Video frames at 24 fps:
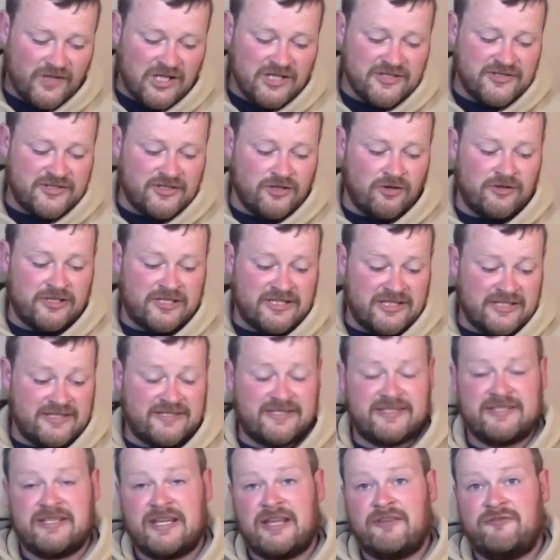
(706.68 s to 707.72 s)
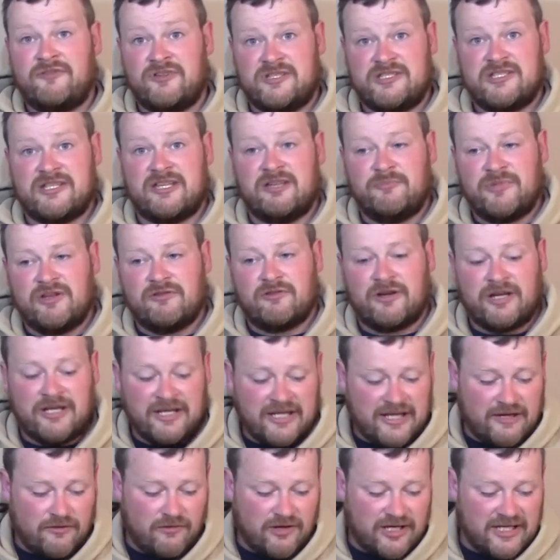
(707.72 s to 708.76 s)
So it's as safe as it can be right
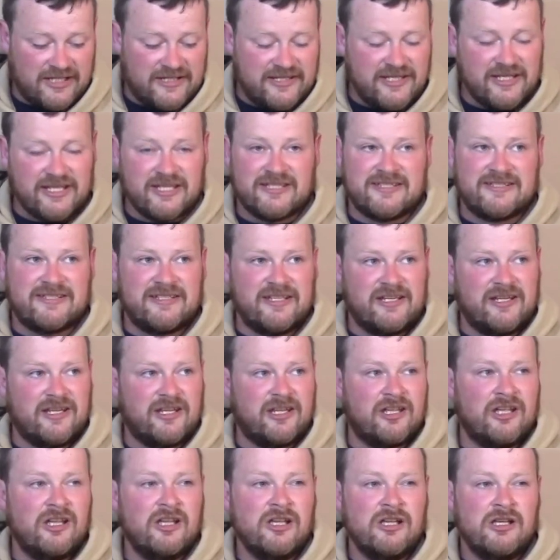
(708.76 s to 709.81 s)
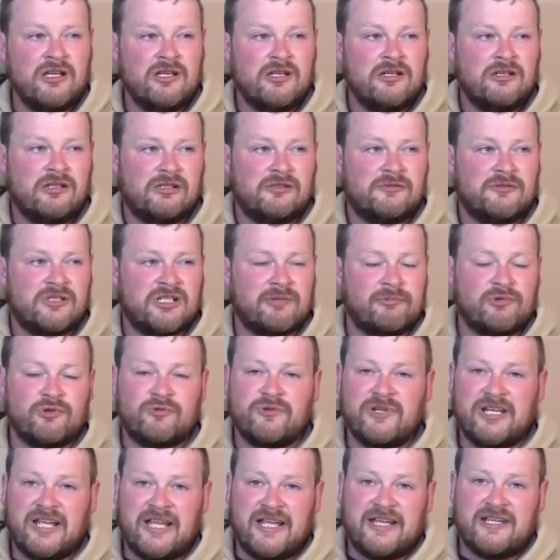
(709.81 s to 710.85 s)
now, and I think it's sitting somewhere
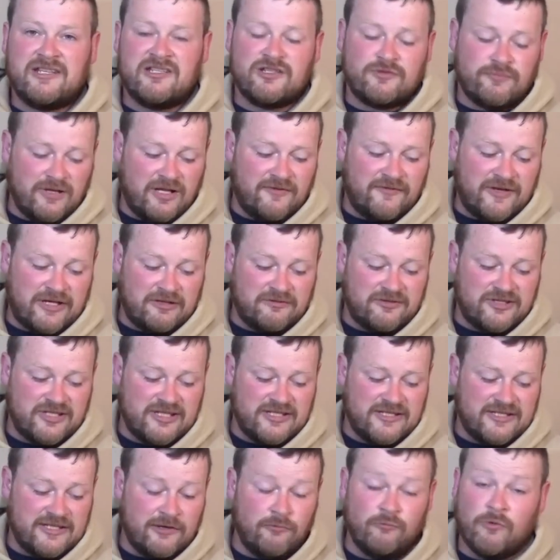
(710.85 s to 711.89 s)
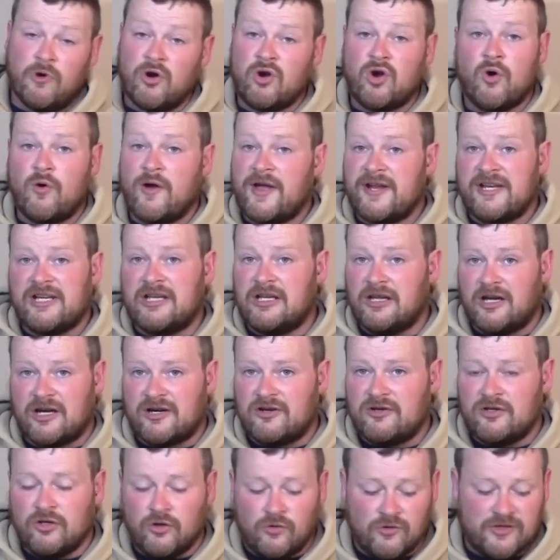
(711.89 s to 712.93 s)
between 8 and 12 ounces. It won't go any
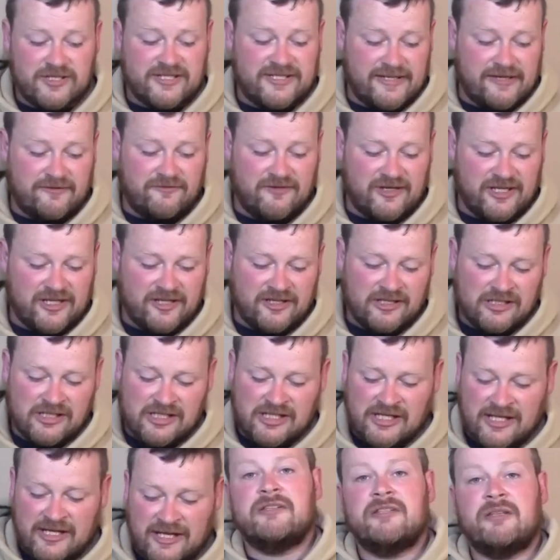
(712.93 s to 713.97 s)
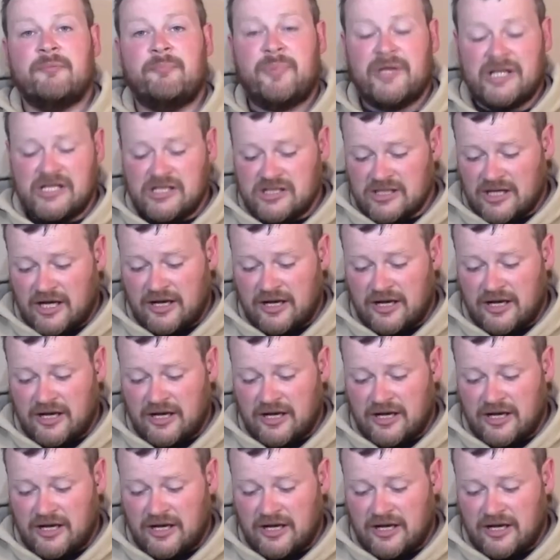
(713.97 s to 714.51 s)
lower safely. The build